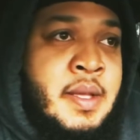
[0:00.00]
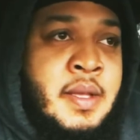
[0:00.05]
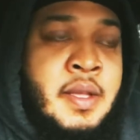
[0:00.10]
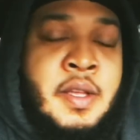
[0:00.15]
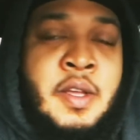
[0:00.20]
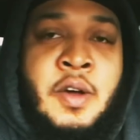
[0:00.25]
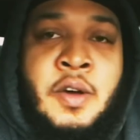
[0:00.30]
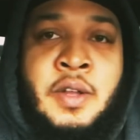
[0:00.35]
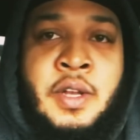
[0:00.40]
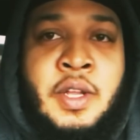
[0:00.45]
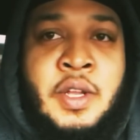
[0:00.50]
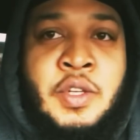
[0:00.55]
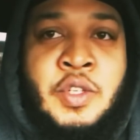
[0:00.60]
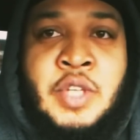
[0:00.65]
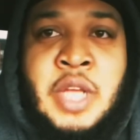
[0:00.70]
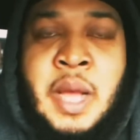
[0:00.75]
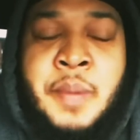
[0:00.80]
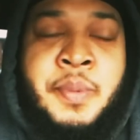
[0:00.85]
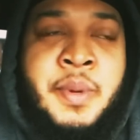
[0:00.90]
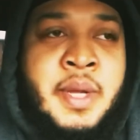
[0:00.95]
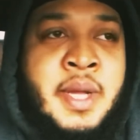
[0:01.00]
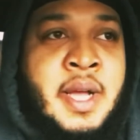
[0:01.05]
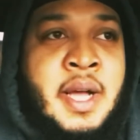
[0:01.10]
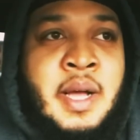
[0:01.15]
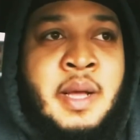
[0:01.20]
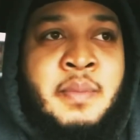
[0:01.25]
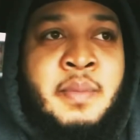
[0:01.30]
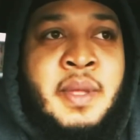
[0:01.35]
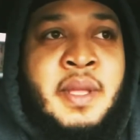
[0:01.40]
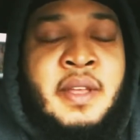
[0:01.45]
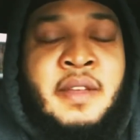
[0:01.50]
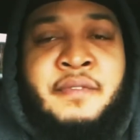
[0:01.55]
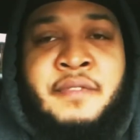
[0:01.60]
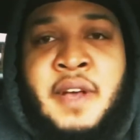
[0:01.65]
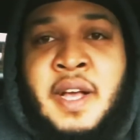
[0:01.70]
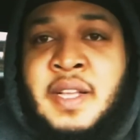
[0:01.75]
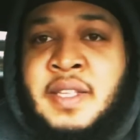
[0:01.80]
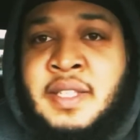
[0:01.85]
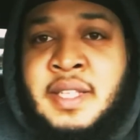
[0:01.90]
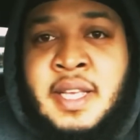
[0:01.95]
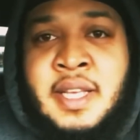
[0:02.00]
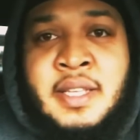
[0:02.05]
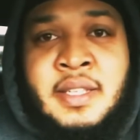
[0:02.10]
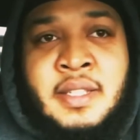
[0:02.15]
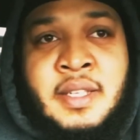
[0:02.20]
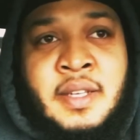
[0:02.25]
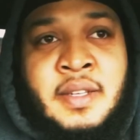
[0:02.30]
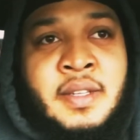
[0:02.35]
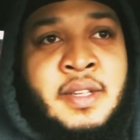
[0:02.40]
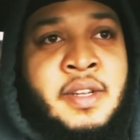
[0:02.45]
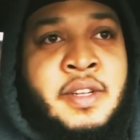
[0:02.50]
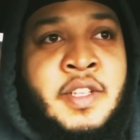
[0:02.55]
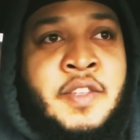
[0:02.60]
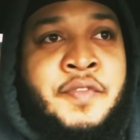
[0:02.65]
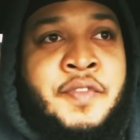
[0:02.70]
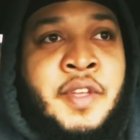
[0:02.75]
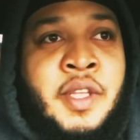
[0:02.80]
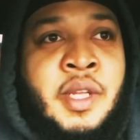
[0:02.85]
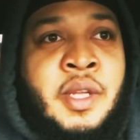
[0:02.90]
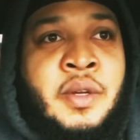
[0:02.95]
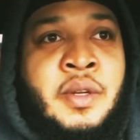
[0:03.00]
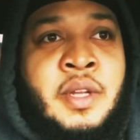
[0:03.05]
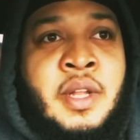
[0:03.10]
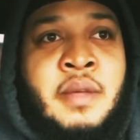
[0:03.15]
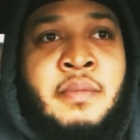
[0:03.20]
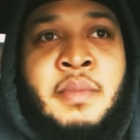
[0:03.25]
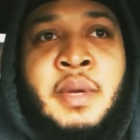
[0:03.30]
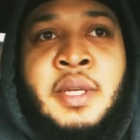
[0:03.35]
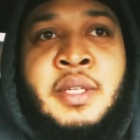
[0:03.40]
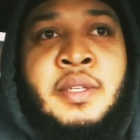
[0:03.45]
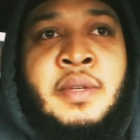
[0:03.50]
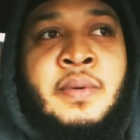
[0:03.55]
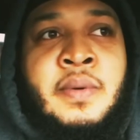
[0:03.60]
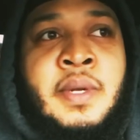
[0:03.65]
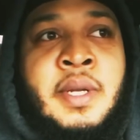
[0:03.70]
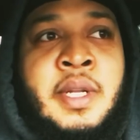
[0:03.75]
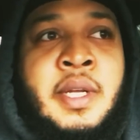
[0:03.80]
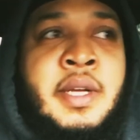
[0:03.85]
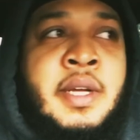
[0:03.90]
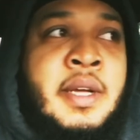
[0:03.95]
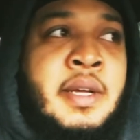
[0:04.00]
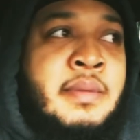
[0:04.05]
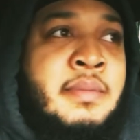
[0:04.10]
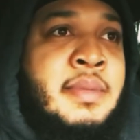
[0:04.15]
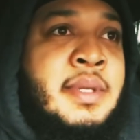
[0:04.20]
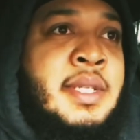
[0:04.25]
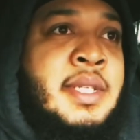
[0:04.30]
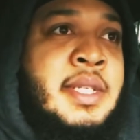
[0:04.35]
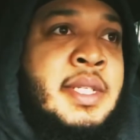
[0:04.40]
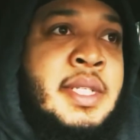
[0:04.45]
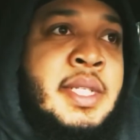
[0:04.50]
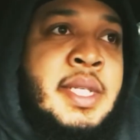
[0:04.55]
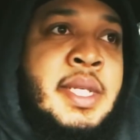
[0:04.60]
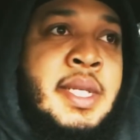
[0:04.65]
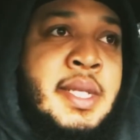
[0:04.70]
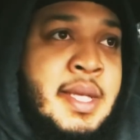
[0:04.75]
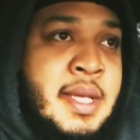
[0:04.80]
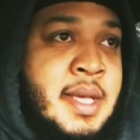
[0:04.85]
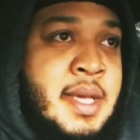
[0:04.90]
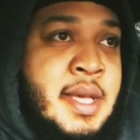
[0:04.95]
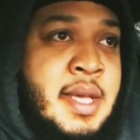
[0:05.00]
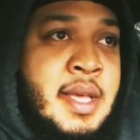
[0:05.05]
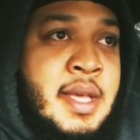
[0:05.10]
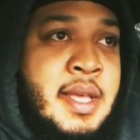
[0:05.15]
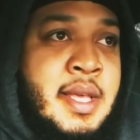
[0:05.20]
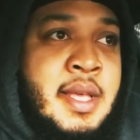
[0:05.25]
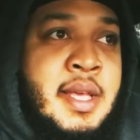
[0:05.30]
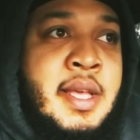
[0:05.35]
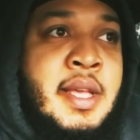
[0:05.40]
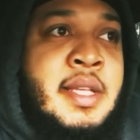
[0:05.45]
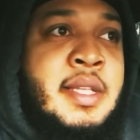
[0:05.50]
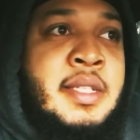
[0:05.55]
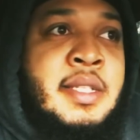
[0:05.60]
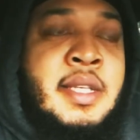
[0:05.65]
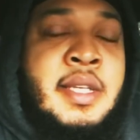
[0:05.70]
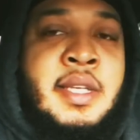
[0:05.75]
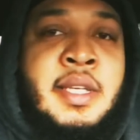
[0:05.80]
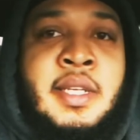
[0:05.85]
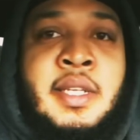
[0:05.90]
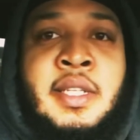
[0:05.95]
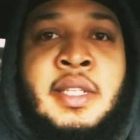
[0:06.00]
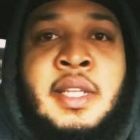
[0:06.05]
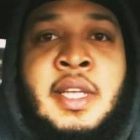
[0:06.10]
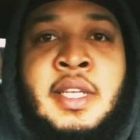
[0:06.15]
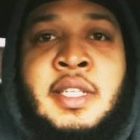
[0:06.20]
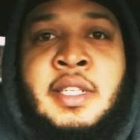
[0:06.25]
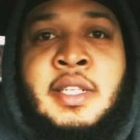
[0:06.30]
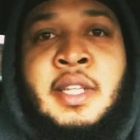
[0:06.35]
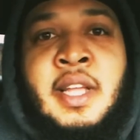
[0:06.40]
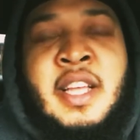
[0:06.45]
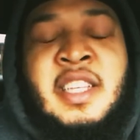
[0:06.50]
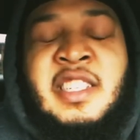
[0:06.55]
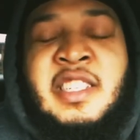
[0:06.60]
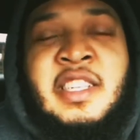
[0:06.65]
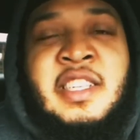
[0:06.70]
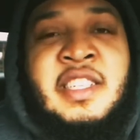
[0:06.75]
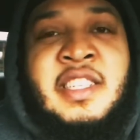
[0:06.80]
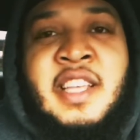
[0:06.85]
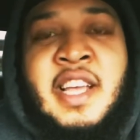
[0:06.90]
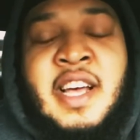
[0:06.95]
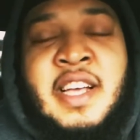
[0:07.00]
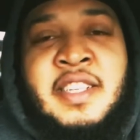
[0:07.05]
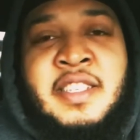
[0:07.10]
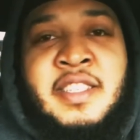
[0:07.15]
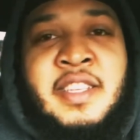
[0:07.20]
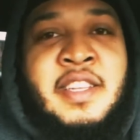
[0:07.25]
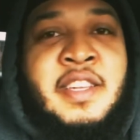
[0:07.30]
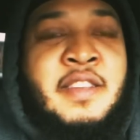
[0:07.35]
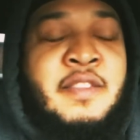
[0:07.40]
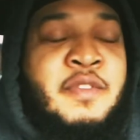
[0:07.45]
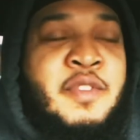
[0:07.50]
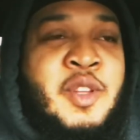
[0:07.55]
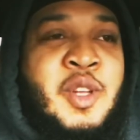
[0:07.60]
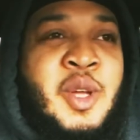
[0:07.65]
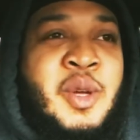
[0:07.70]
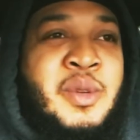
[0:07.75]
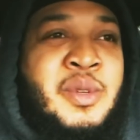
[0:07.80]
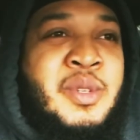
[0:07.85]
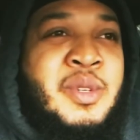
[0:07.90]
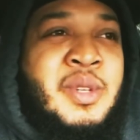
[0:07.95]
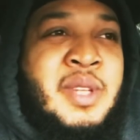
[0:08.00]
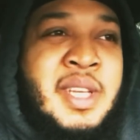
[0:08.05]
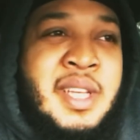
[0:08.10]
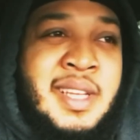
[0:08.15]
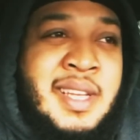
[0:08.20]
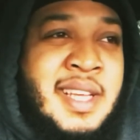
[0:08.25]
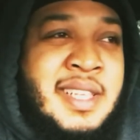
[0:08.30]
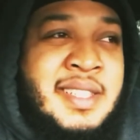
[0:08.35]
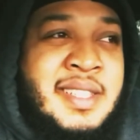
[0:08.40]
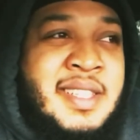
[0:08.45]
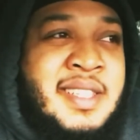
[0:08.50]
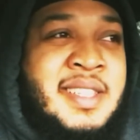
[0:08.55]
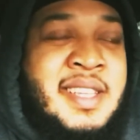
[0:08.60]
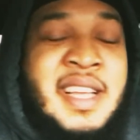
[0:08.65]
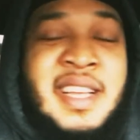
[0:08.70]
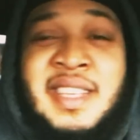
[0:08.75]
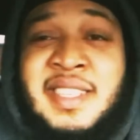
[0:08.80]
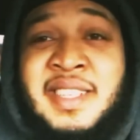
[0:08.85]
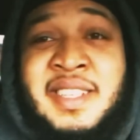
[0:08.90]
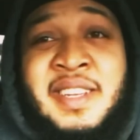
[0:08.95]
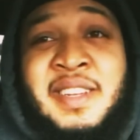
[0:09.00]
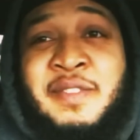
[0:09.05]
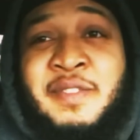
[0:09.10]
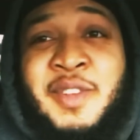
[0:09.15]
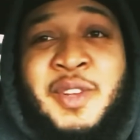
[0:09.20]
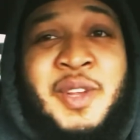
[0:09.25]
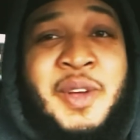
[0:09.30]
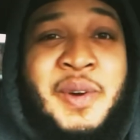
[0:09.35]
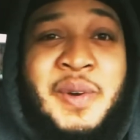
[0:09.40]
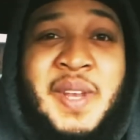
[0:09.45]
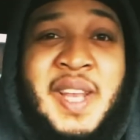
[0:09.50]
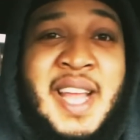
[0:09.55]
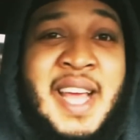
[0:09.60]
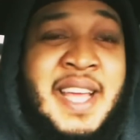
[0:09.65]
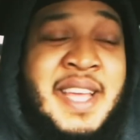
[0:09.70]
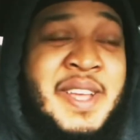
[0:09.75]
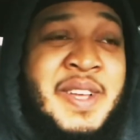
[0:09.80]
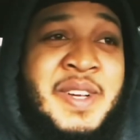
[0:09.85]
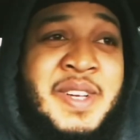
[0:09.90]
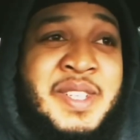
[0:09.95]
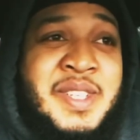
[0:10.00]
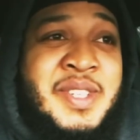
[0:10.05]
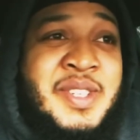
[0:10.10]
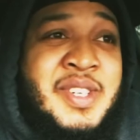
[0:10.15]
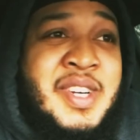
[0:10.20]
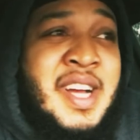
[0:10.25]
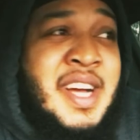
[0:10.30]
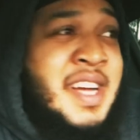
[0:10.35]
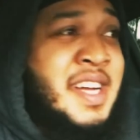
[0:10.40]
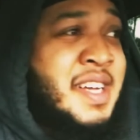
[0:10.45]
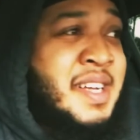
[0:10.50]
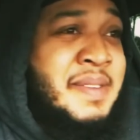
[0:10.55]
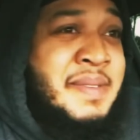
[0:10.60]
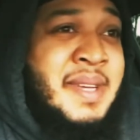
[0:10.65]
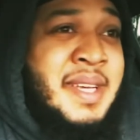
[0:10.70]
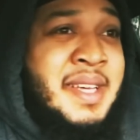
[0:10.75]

Go on there, drop a comment if I said something in this video that made you want to comment. You know what I'm saying? That's disgusting if you don't do that. That's disgusting if you don't like it or subscribe.